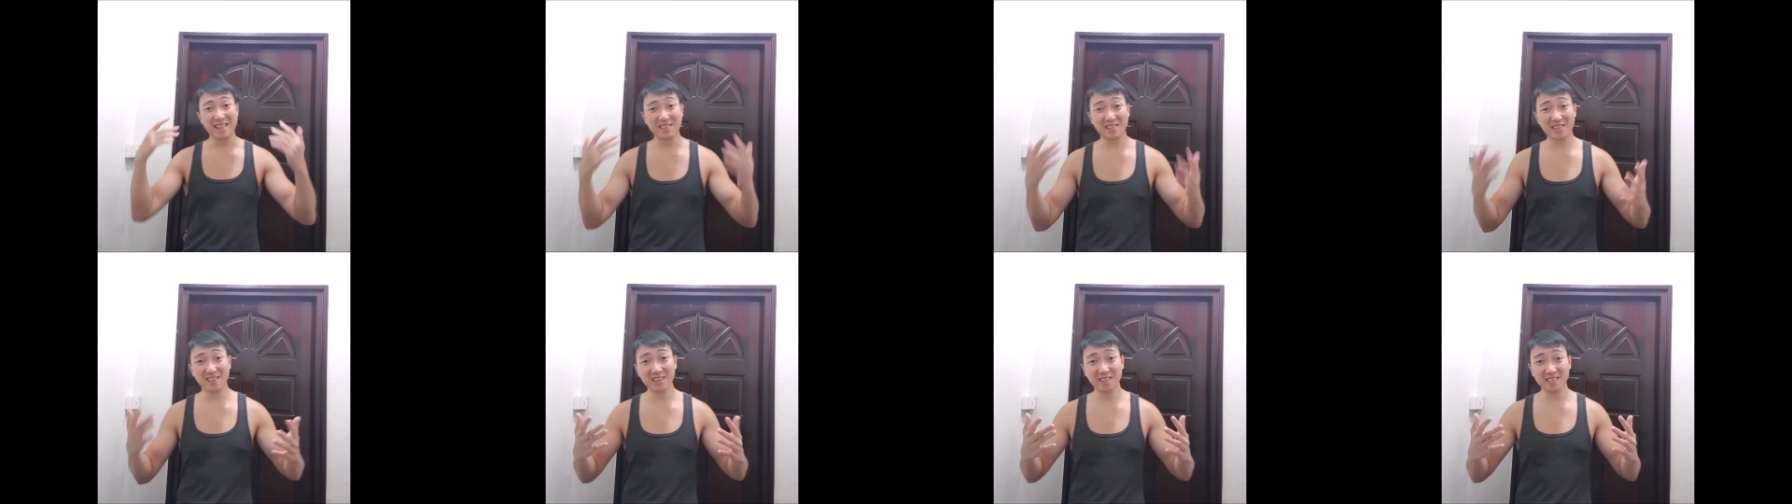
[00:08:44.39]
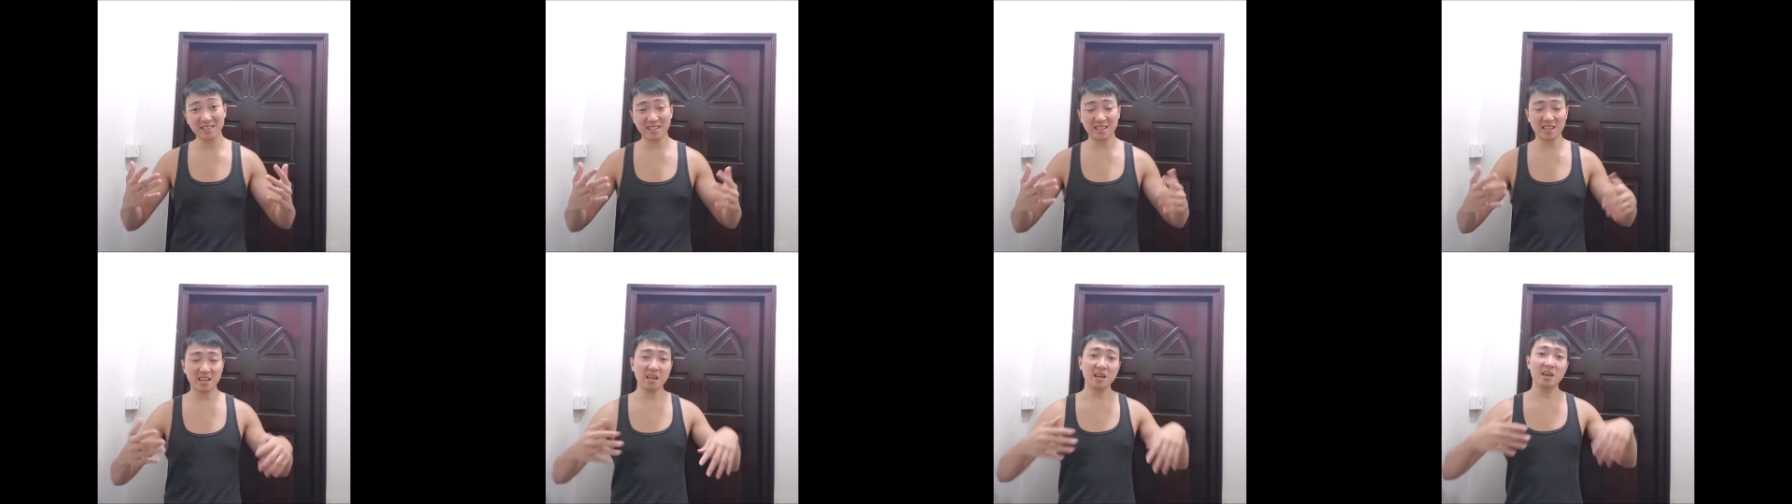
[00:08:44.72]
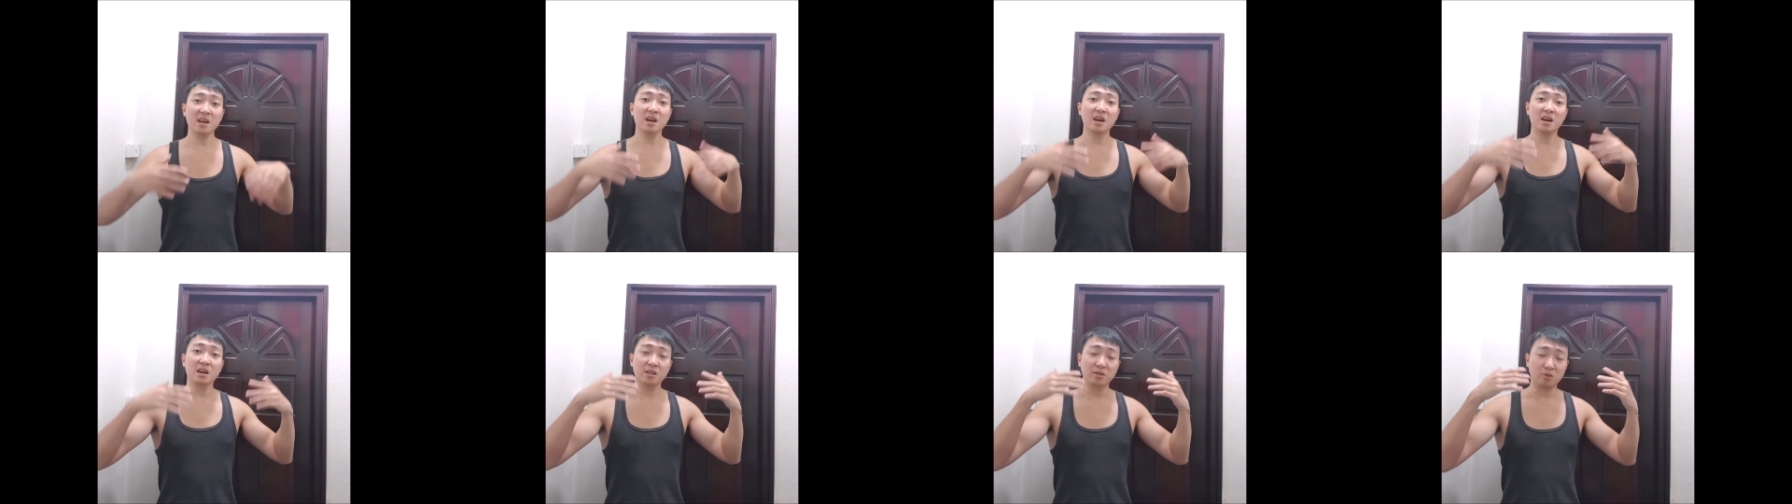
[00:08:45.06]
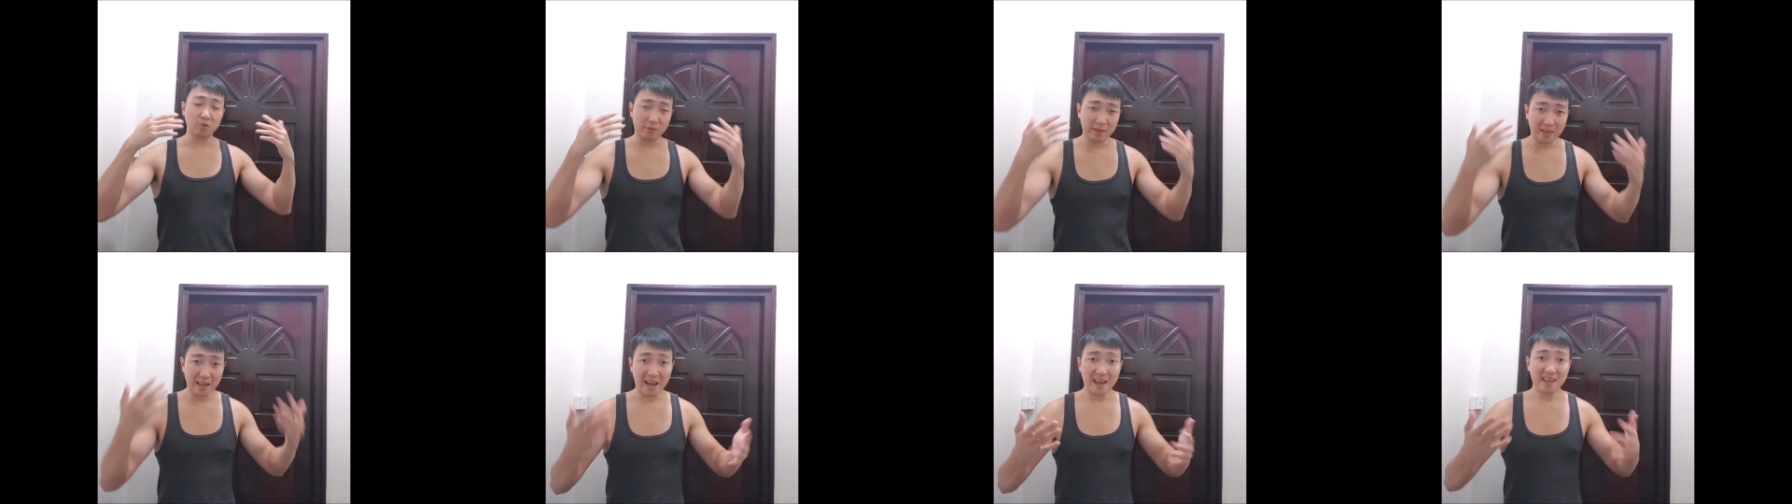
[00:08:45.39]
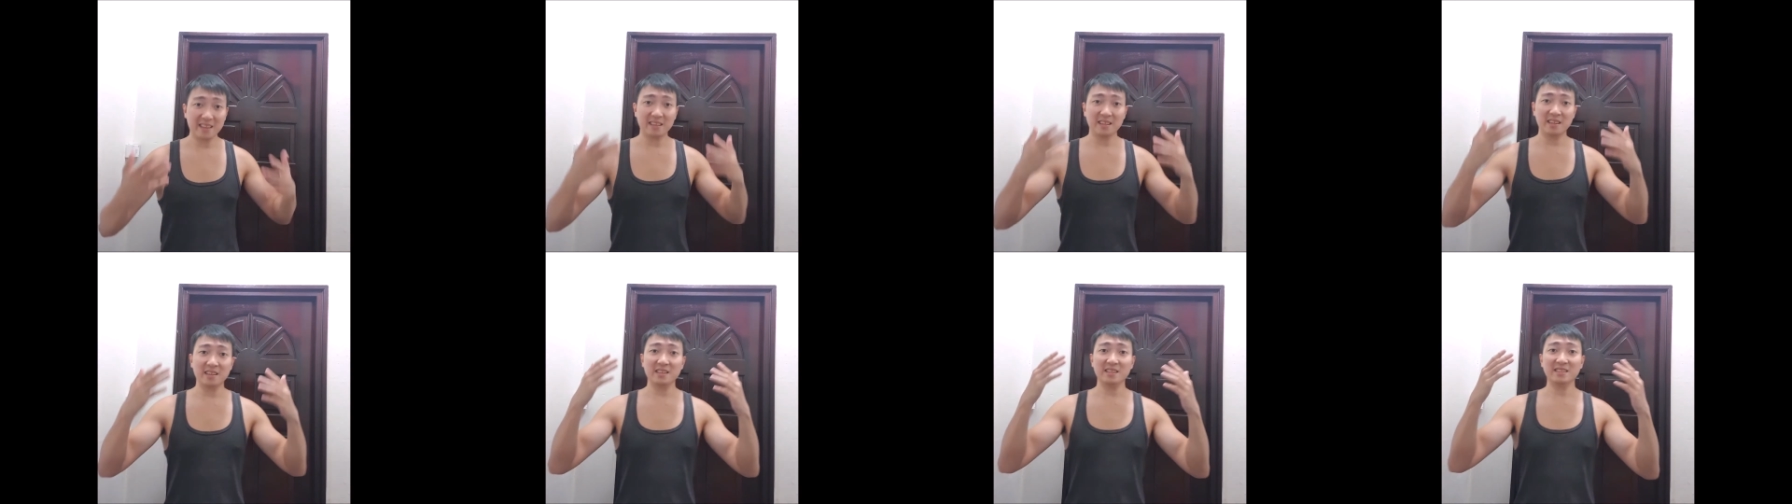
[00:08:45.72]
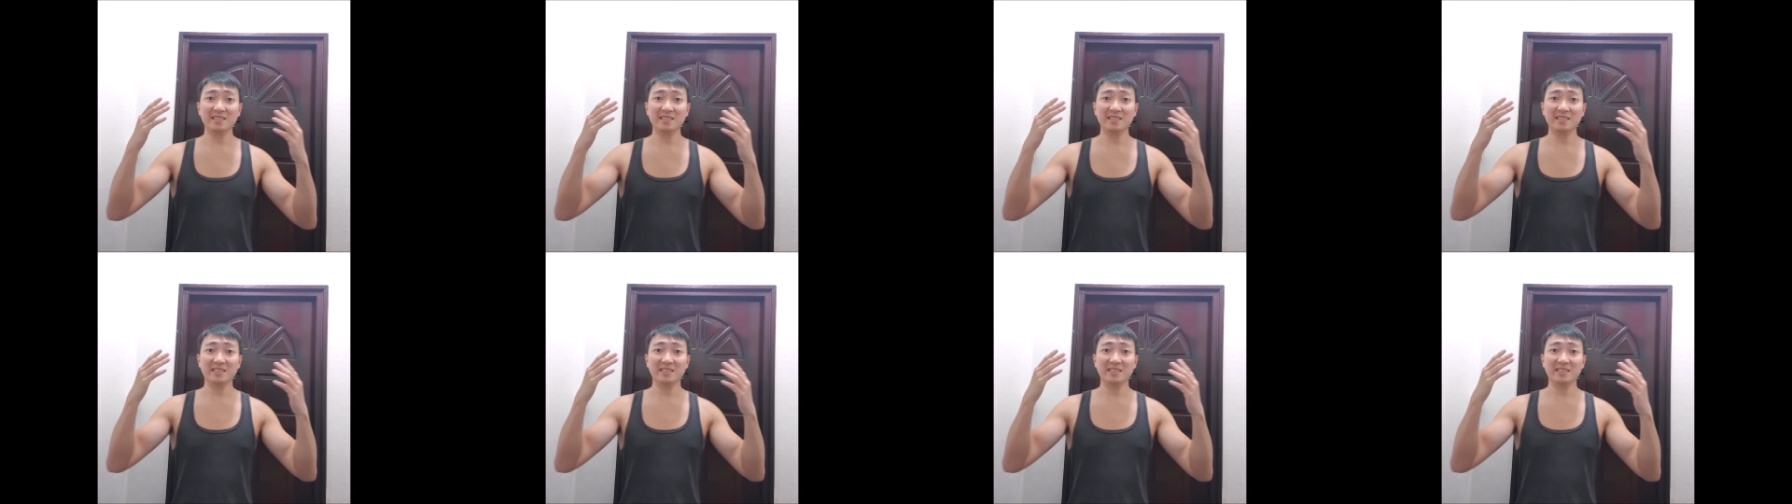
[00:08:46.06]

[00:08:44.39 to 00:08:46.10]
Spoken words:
30 to 90